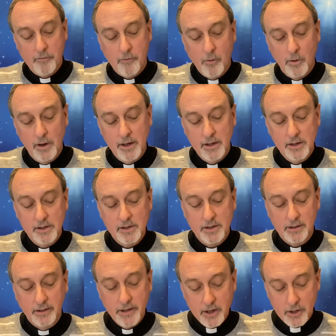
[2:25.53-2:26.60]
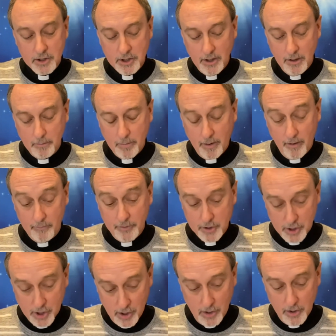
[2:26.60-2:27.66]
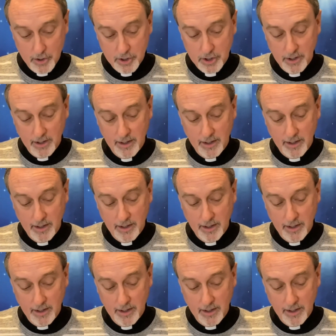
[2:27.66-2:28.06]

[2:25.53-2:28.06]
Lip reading: for his leadership of the church